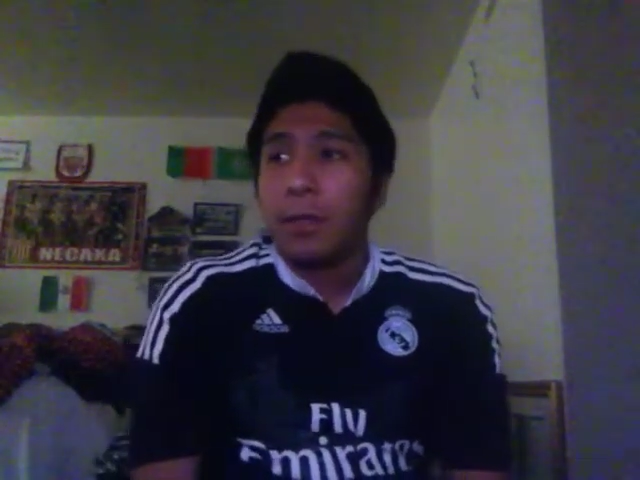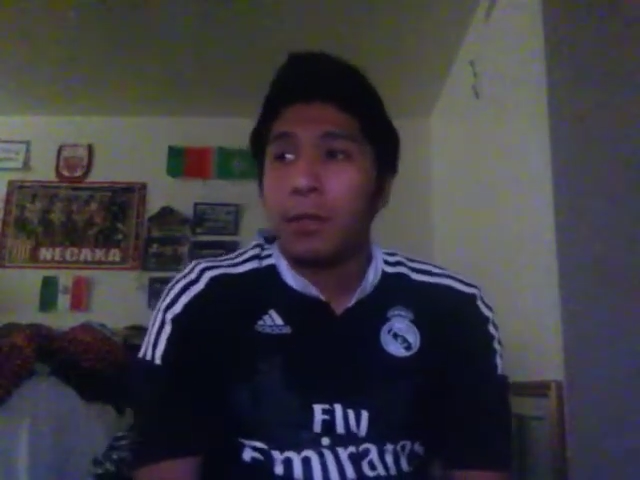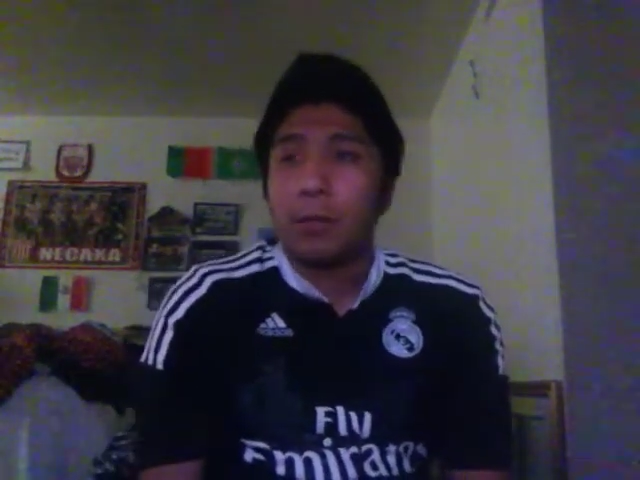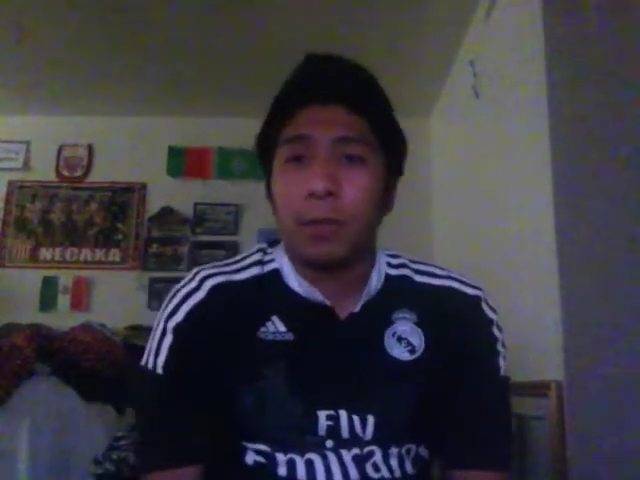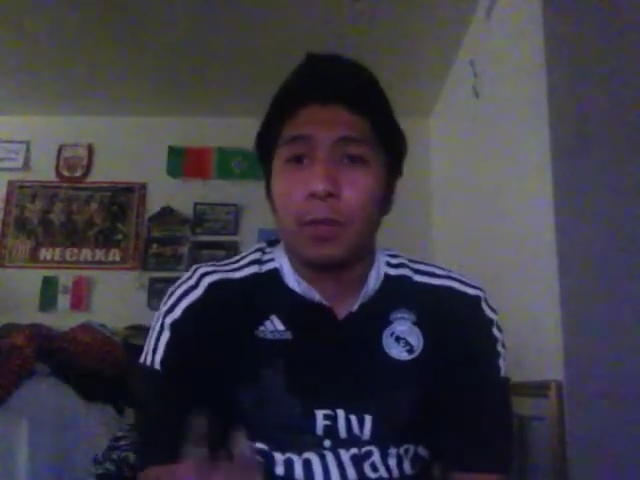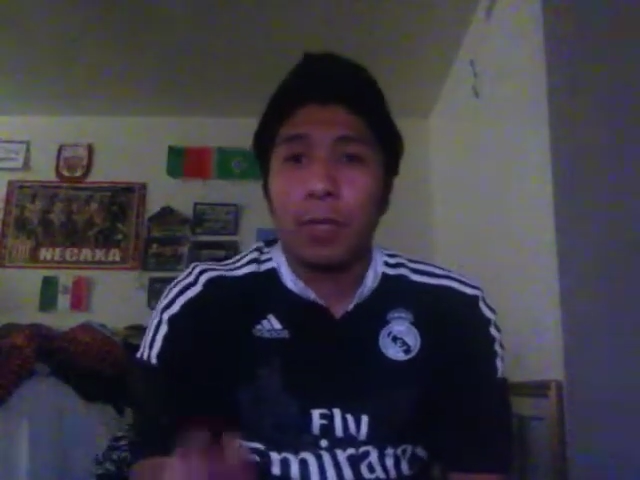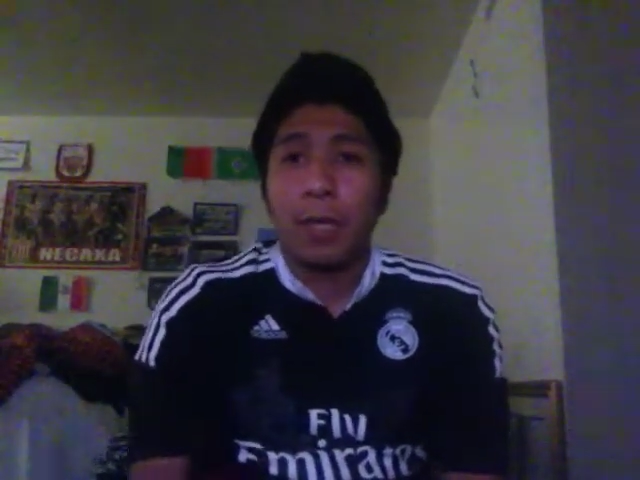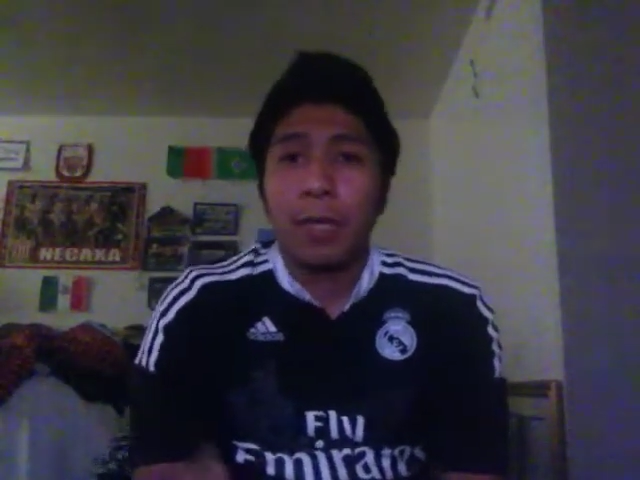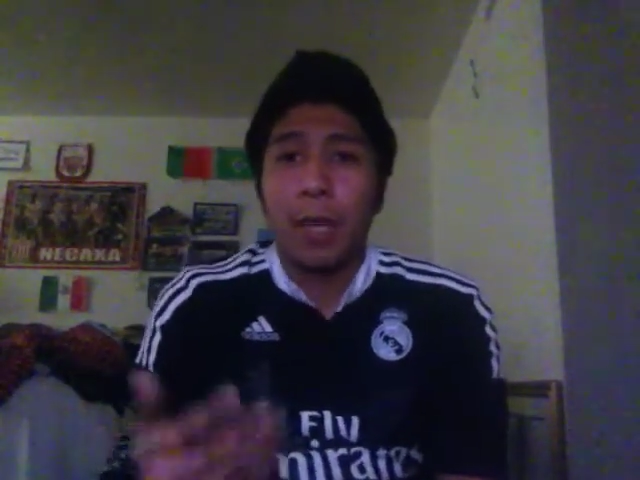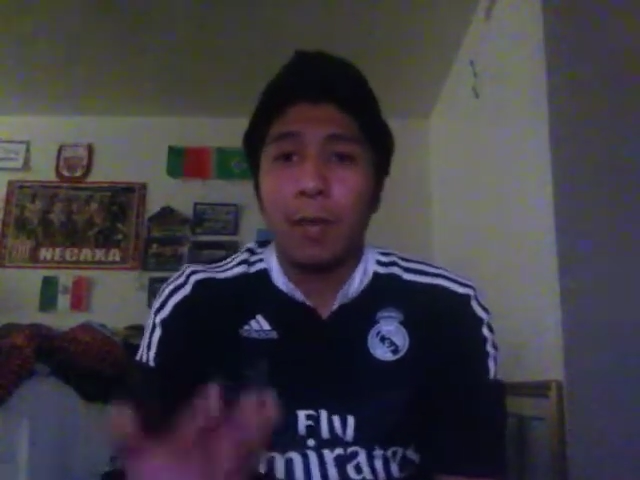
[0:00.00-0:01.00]
There's one that
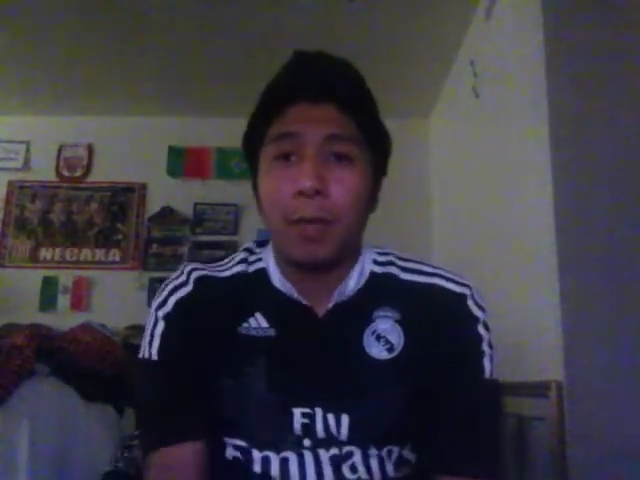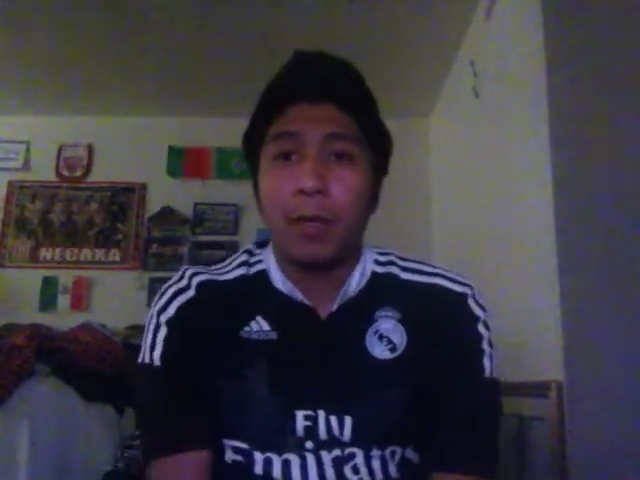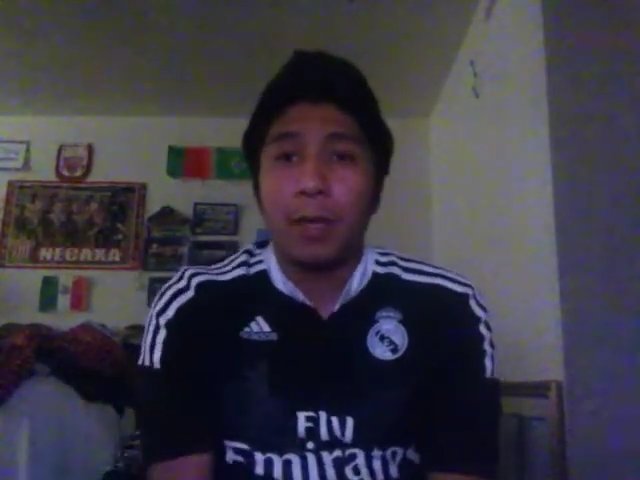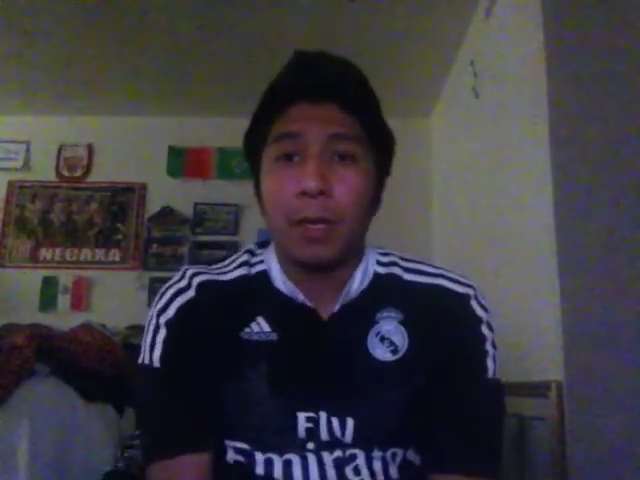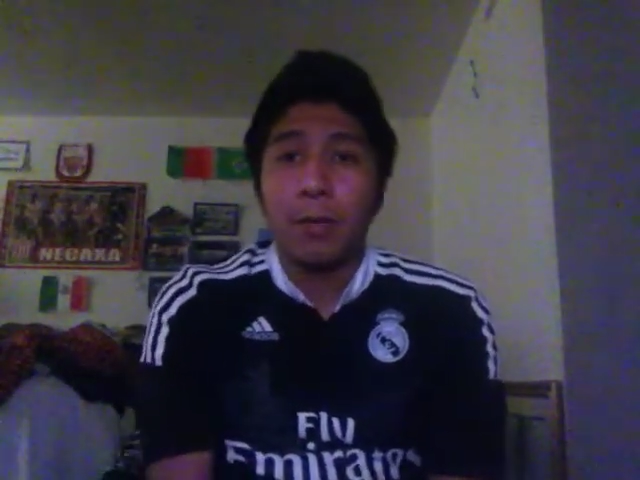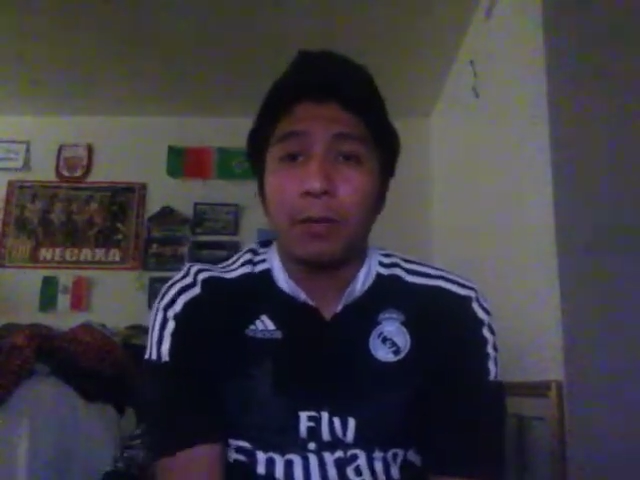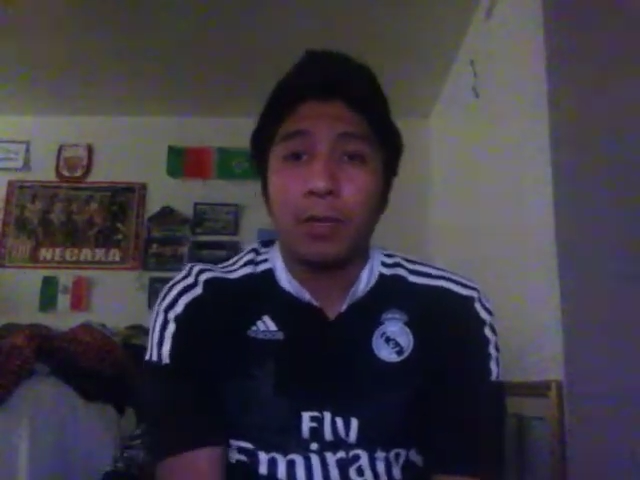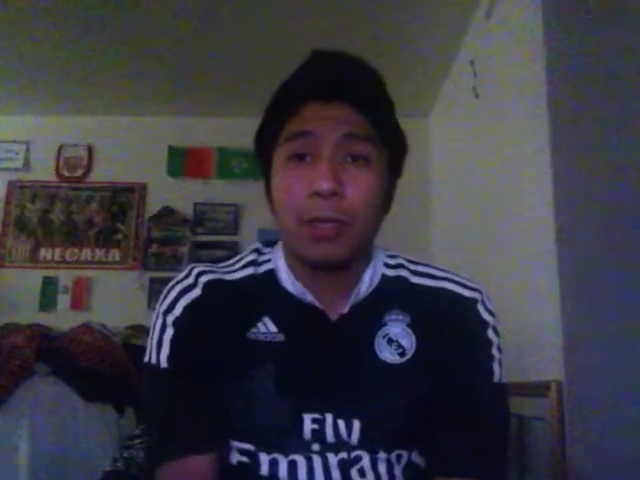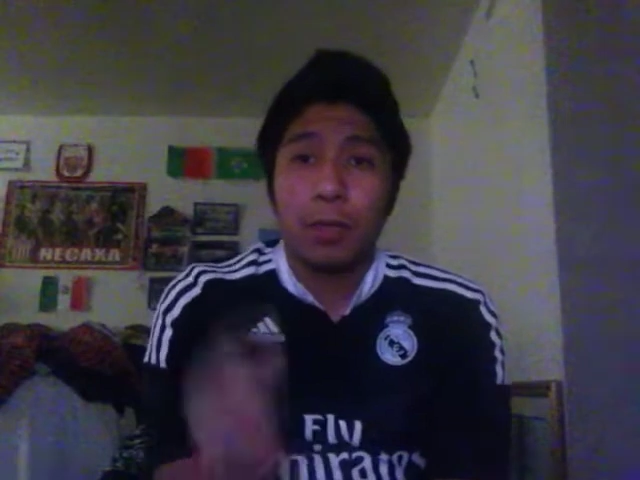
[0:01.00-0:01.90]
he came out, and it was this